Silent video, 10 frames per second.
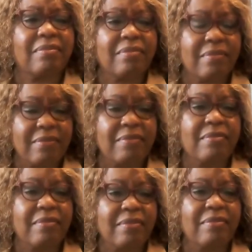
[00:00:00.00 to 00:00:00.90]

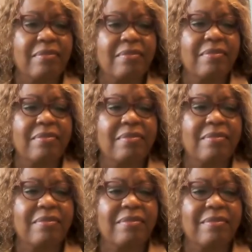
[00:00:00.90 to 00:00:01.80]

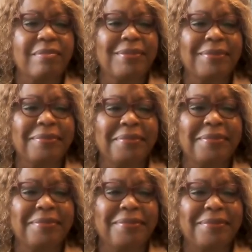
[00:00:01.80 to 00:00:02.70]

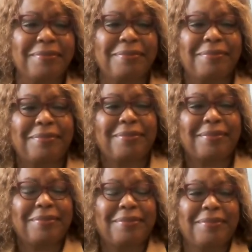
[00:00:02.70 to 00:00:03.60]

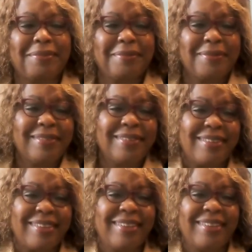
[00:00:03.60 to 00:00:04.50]

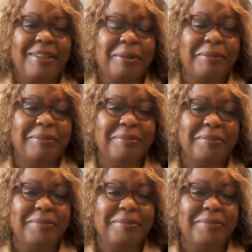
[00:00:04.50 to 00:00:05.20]
No words are spoken by the person on screen.